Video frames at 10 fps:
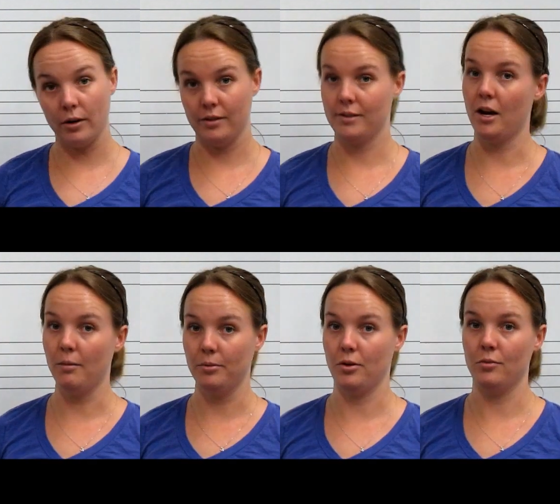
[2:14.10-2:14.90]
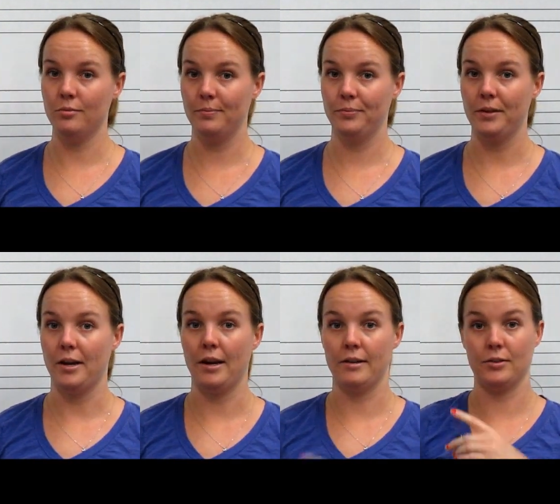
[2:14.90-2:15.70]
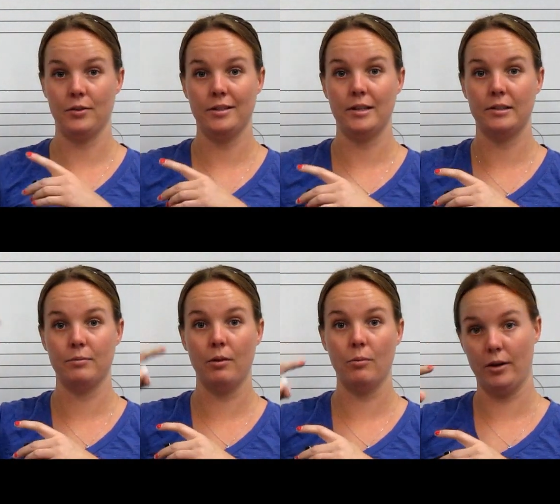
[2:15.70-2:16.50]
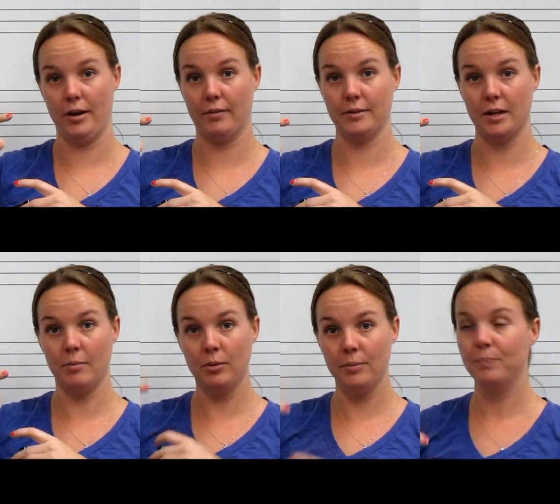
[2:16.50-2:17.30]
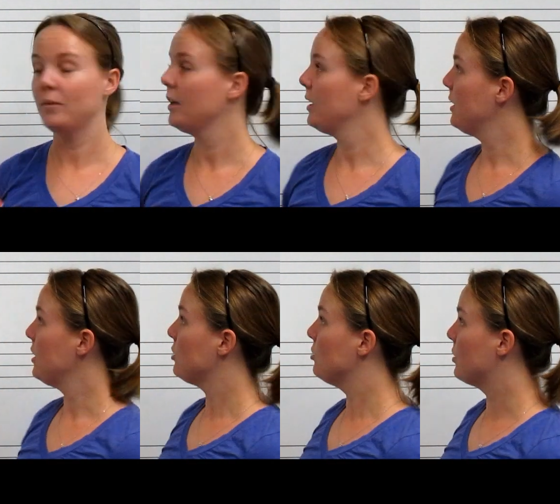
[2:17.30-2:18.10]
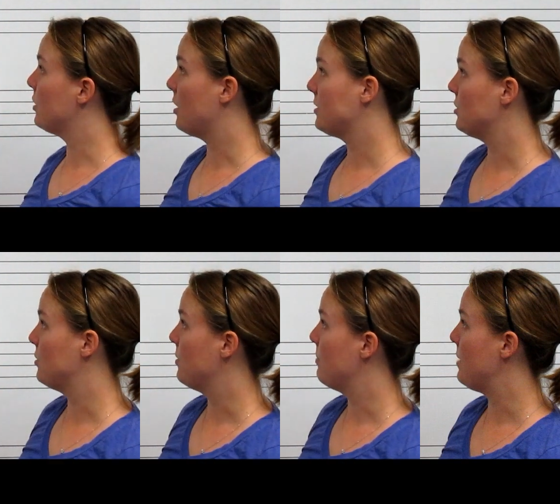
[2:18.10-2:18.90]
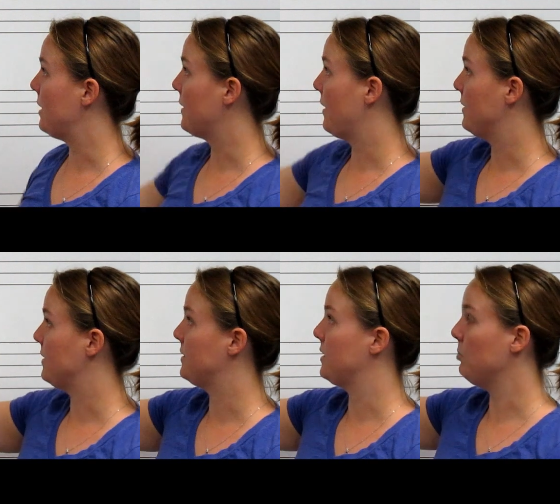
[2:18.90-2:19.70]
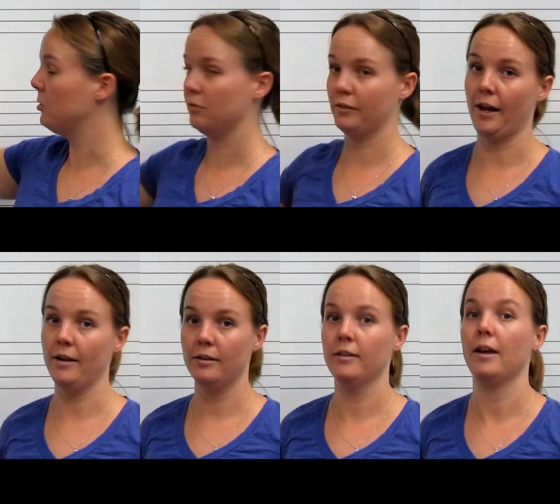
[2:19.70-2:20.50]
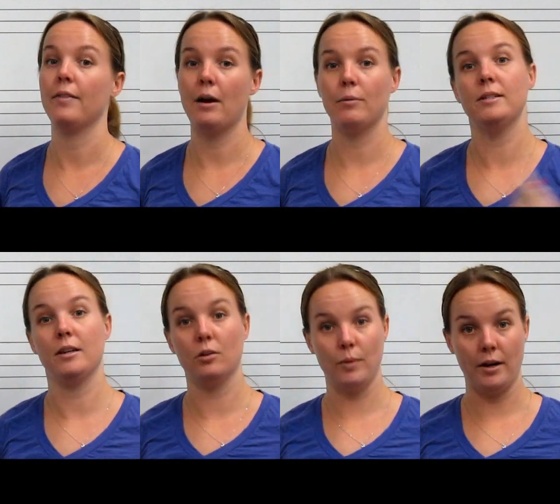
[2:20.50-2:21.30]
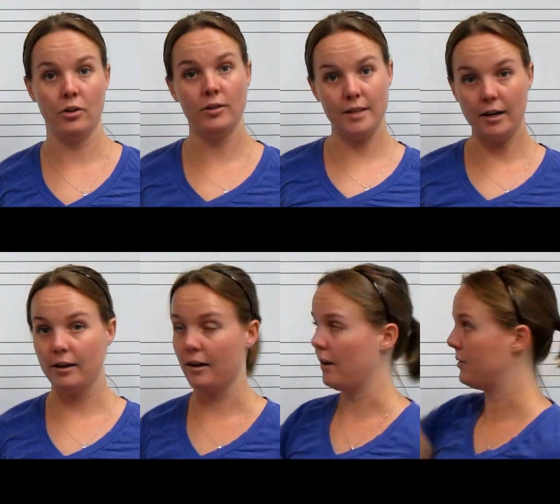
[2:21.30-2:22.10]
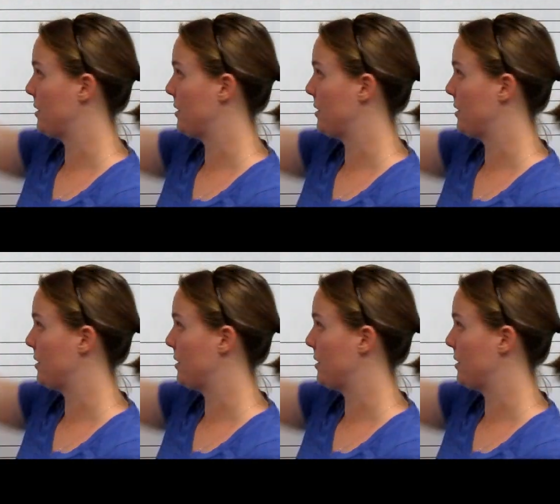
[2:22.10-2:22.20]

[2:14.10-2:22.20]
the top note, and so that takes away 1 half step. You could also make that a double flat, and that would take away your 2nd half